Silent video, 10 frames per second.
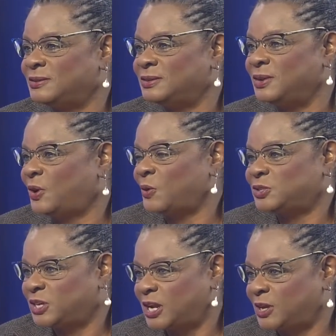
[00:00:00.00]

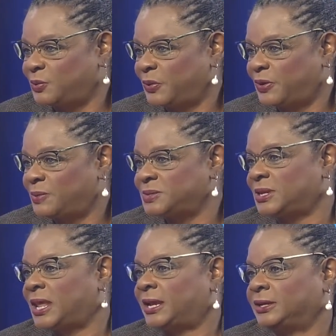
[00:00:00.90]
negotiating with him
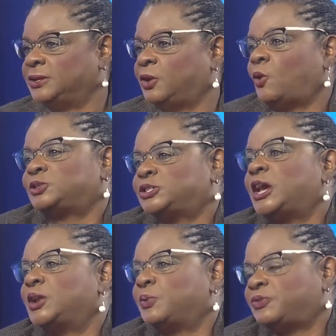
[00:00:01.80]
like
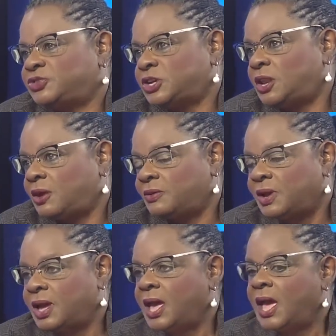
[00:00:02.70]
negotiating with Jell-O.